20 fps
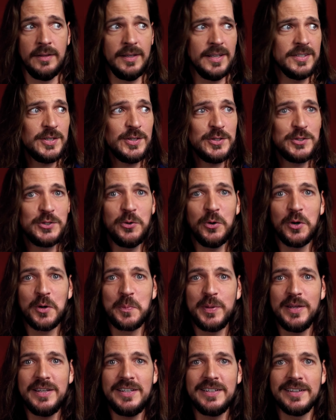It's just your
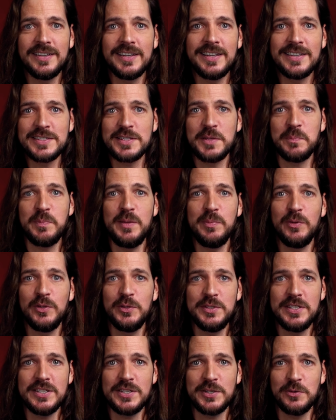opinion against the people who
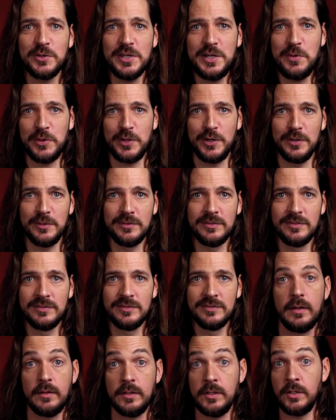disagree with you.
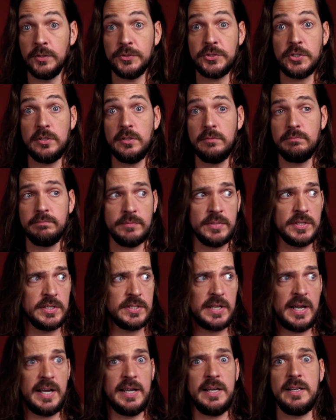Culture?
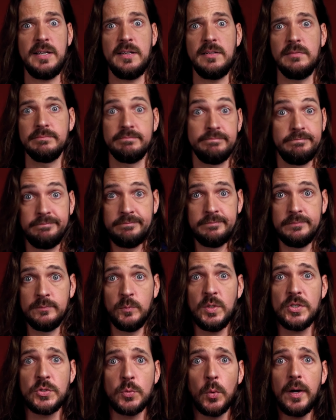Society?
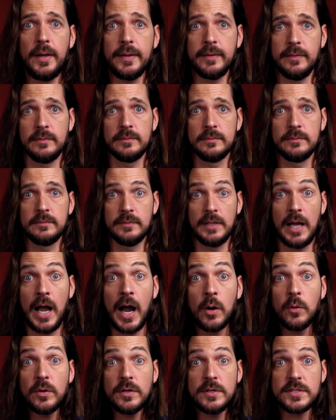Which one?
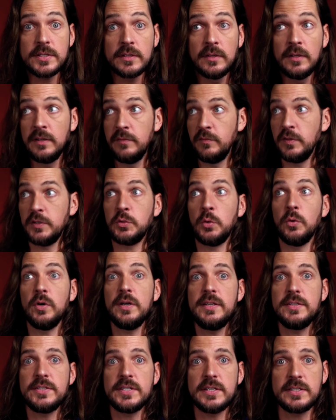Ours?
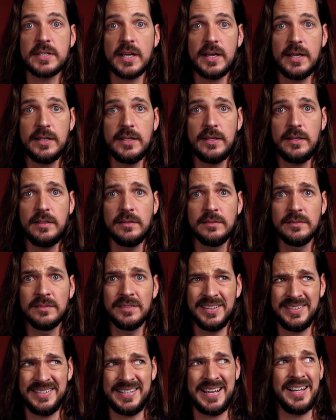Victorian society?
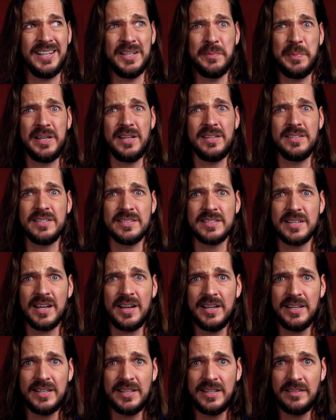The Taliban
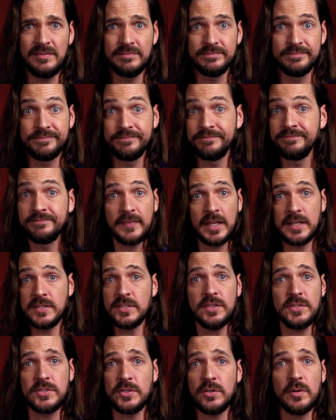society? It's
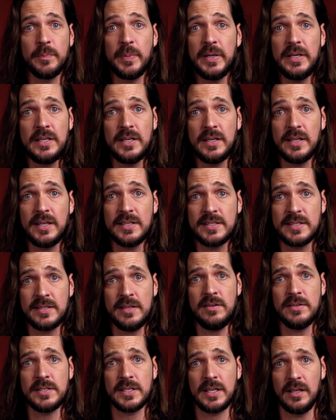just your opinion against
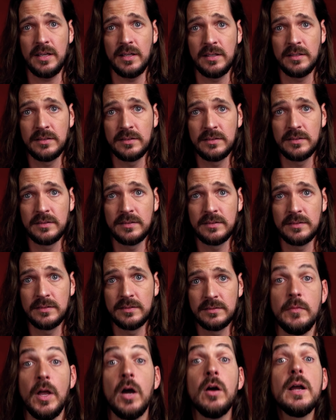theirs again.
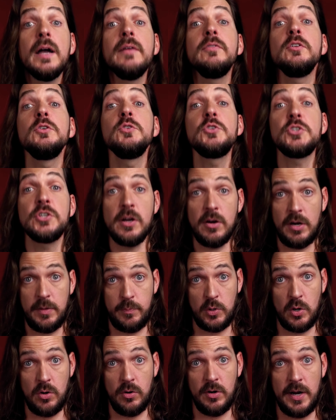Our evolutionary
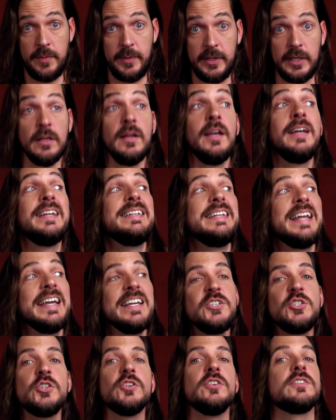programming,
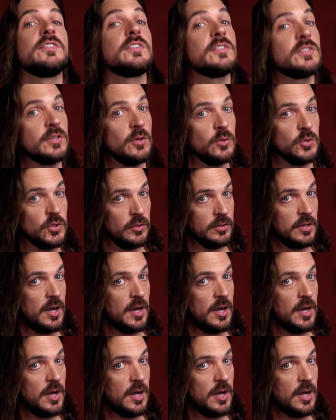nature's social